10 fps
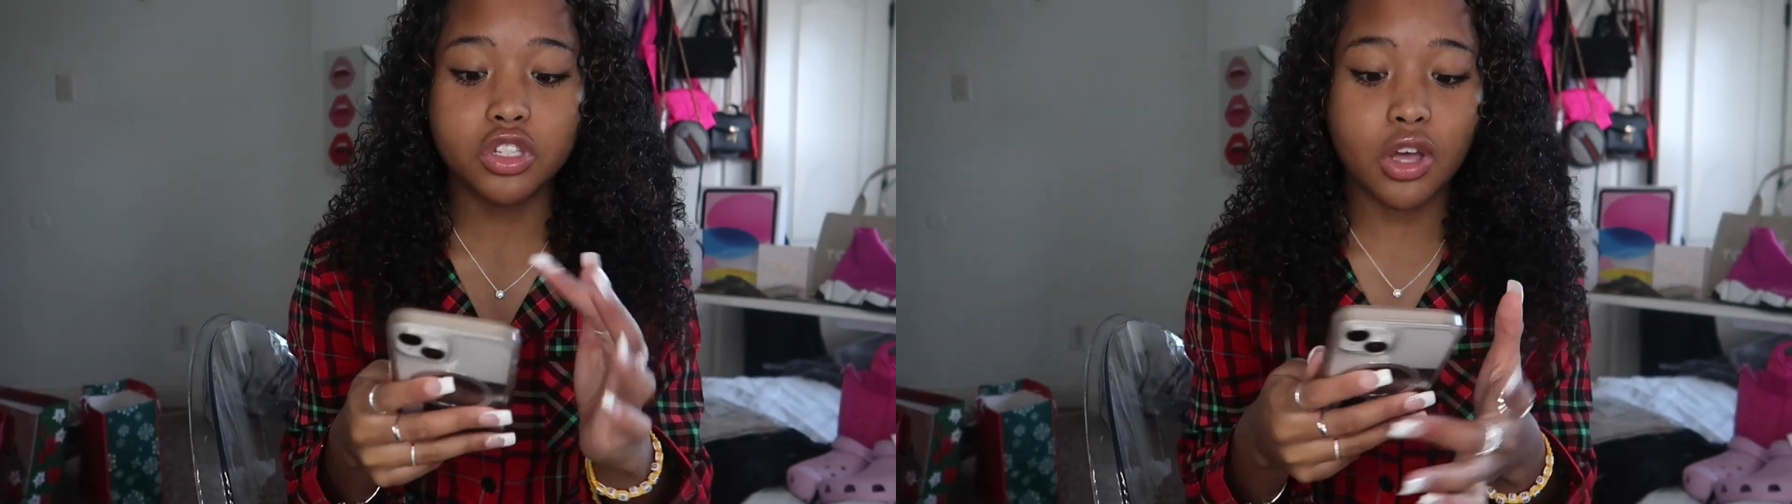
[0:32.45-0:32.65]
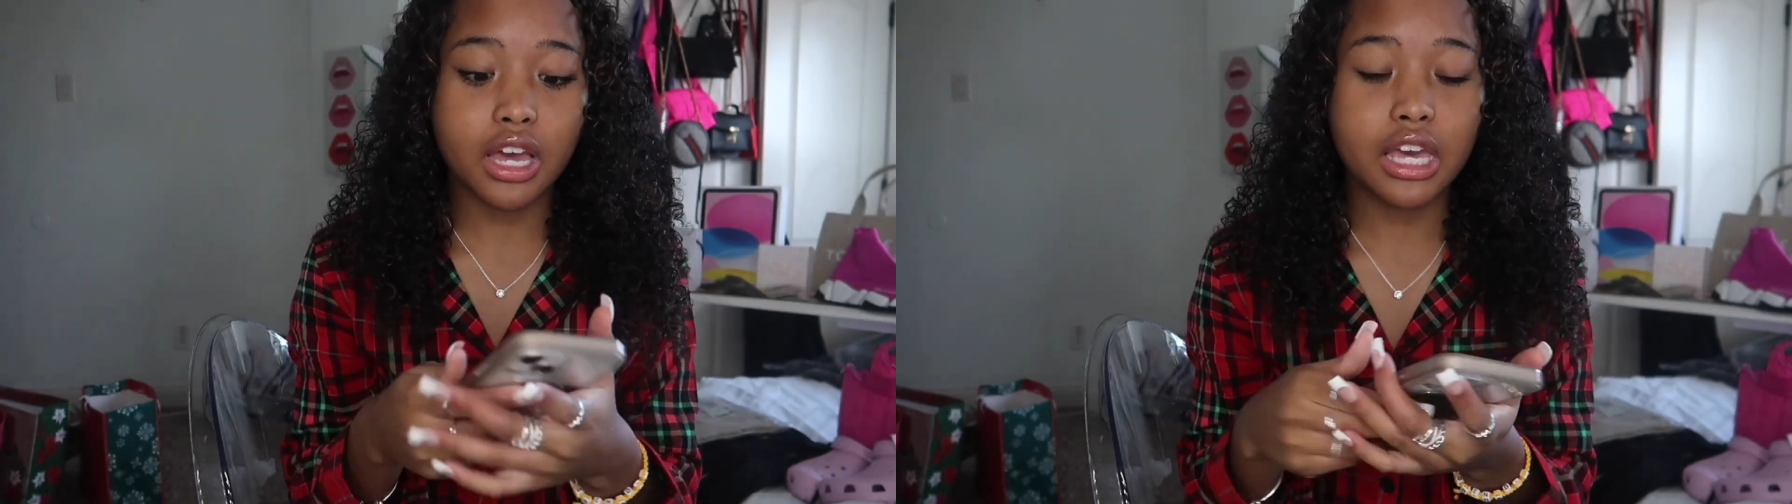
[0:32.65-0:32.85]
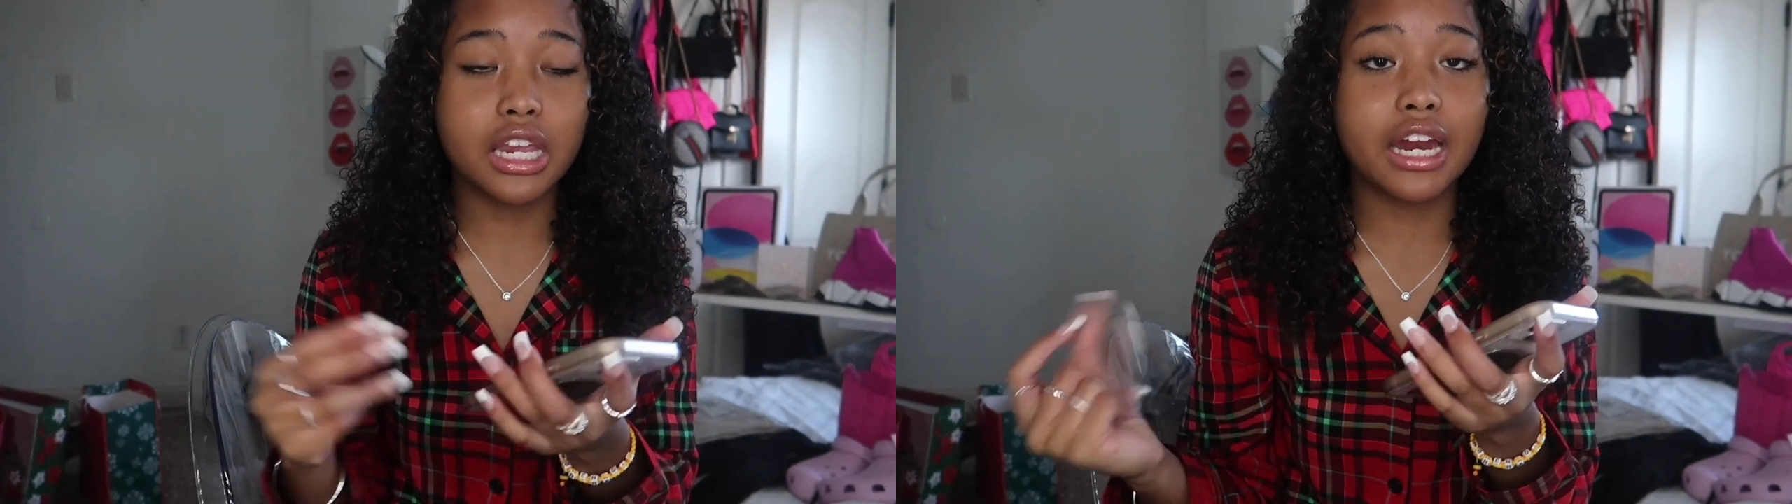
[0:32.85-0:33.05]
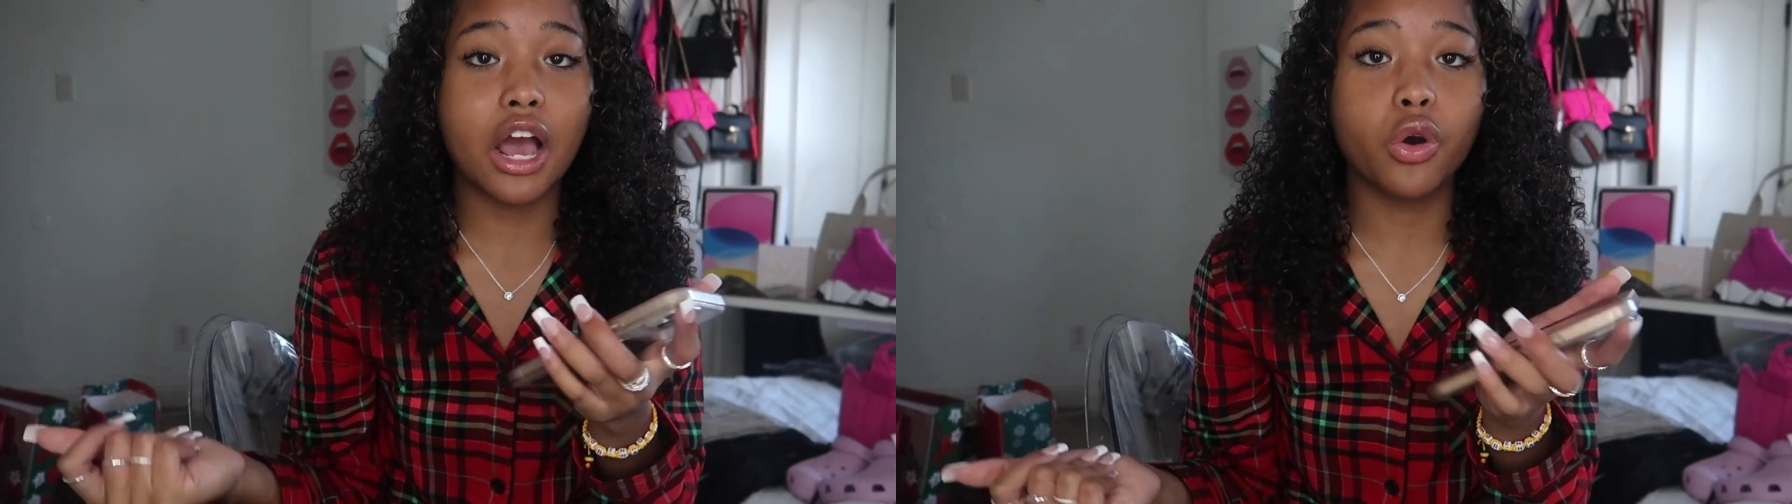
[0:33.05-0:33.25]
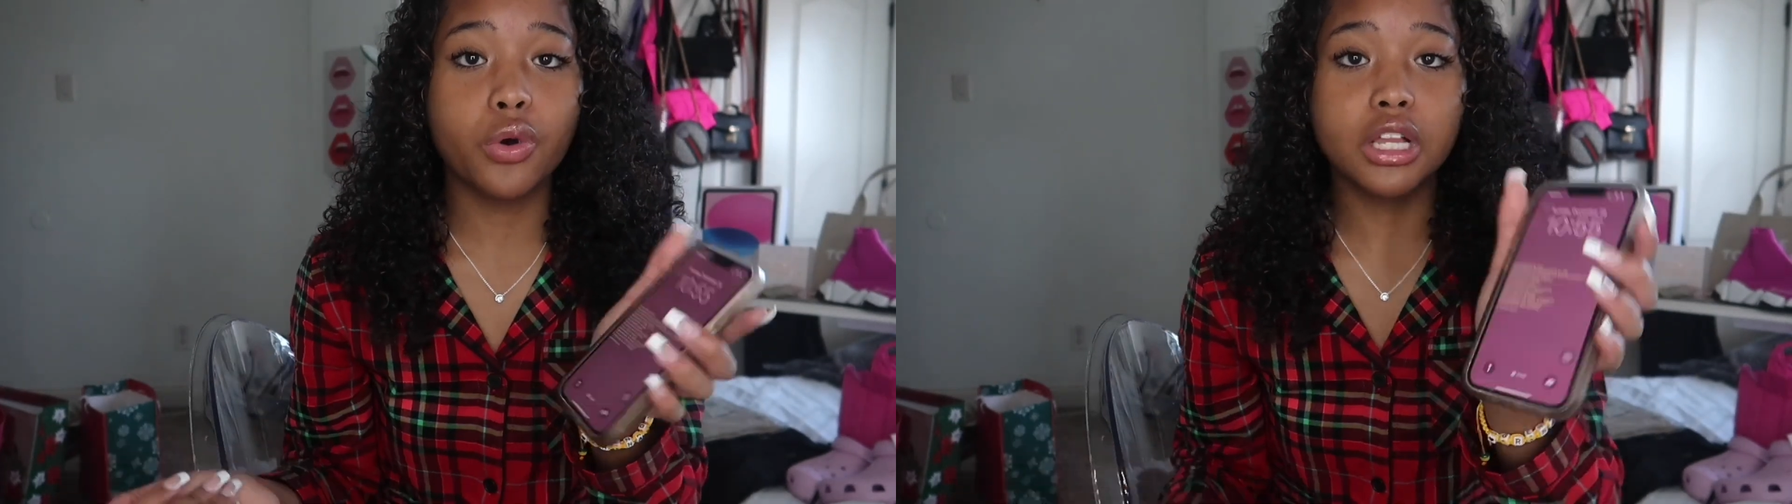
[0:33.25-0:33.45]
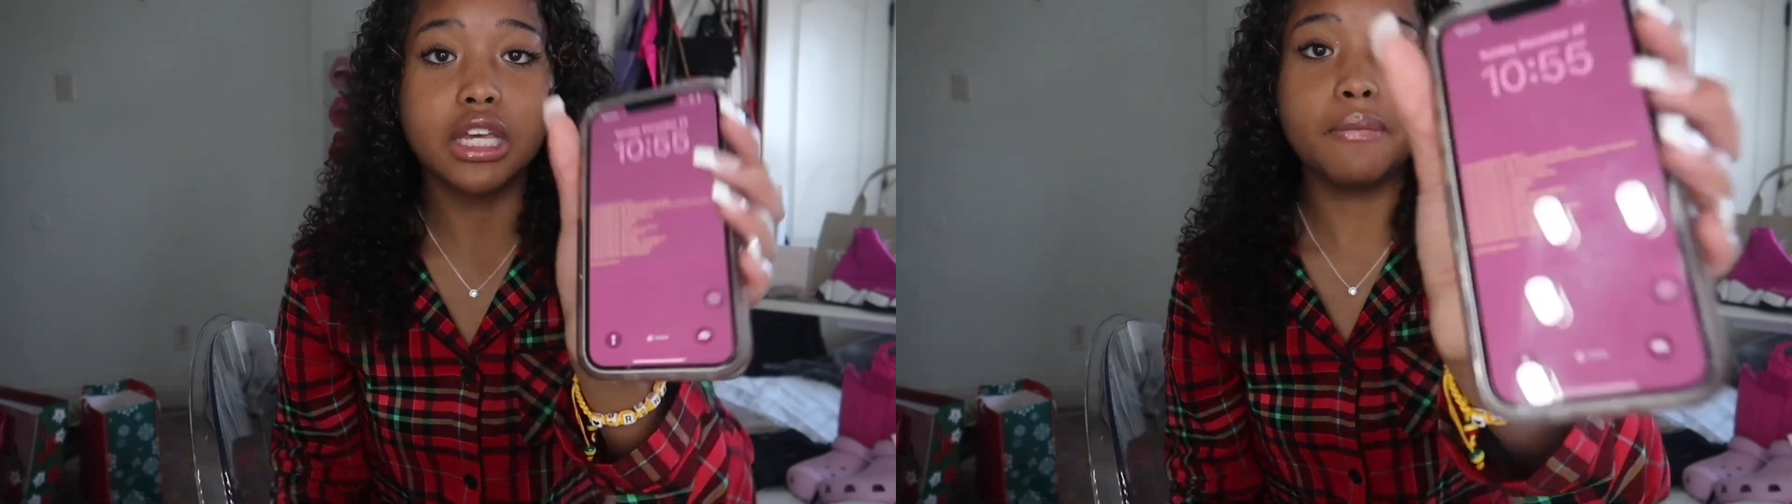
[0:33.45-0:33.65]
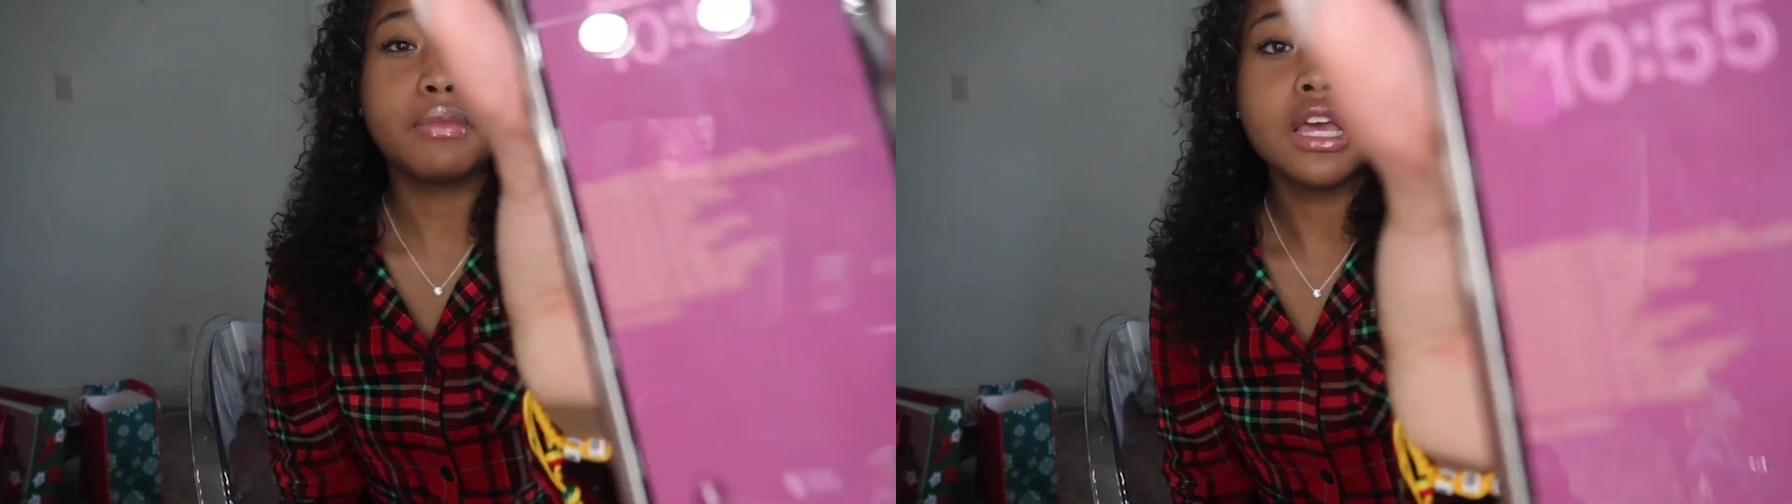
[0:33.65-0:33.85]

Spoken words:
so I can get it out quickly.